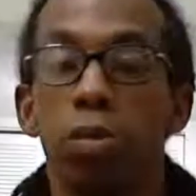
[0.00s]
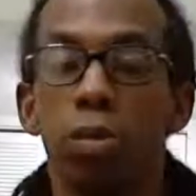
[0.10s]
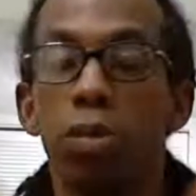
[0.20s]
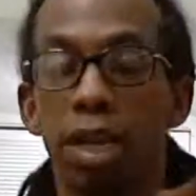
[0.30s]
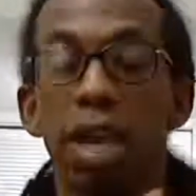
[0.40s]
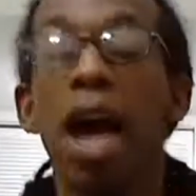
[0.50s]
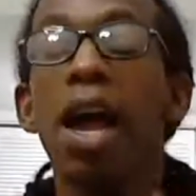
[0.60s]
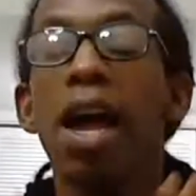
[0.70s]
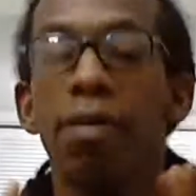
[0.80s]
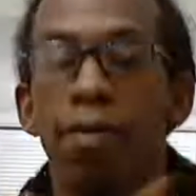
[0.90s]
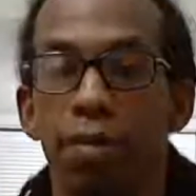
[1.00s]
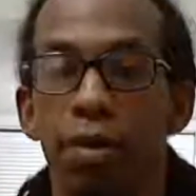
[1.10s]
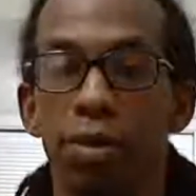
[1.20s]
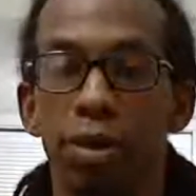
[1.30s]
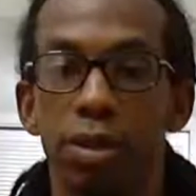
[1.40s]
when I have
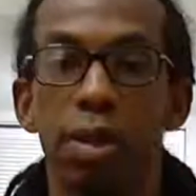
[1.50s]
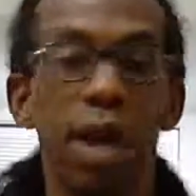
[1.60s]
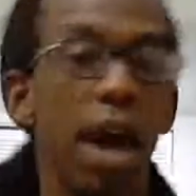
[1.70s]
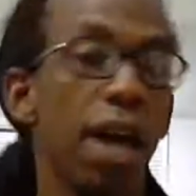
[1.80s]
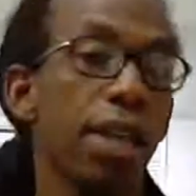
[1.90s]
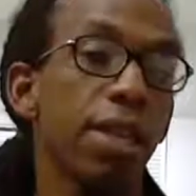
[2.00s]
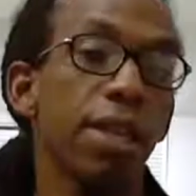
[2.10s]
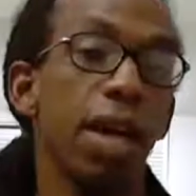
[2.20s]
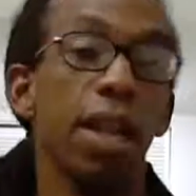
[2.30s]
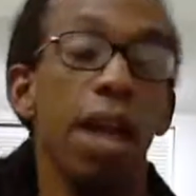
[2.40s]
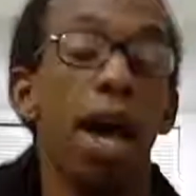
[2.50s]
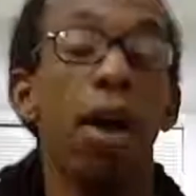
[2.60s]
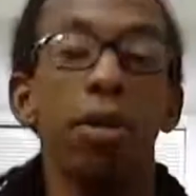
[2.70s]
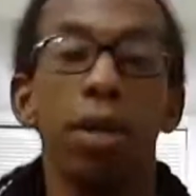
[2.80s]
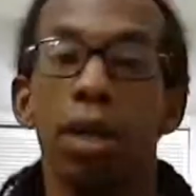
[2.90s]
first started, I didn't
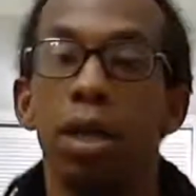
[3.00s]
allow